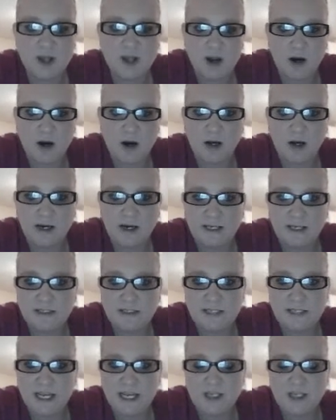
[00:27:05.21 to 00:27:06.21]
are
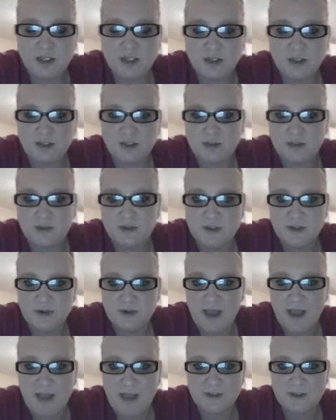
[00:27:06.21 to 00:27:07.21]
endangered due to
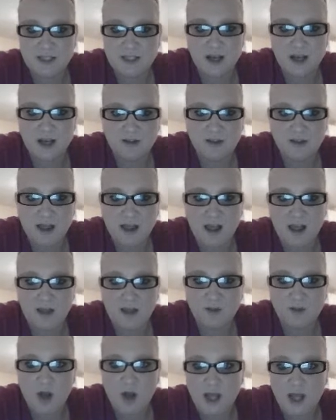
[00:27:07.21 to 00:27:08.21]
habitat
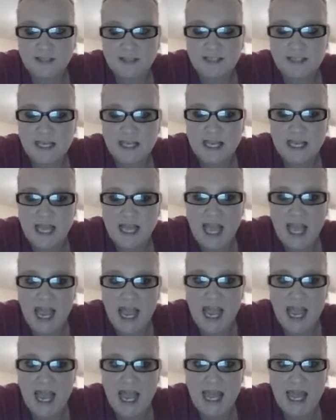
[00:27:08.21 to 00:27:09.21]
loss
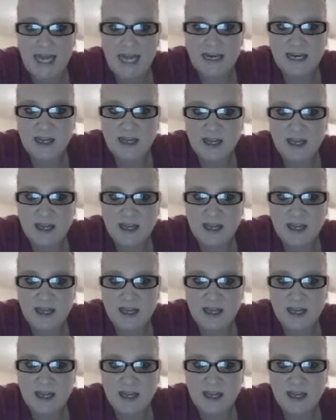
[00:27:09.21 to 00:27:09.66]
and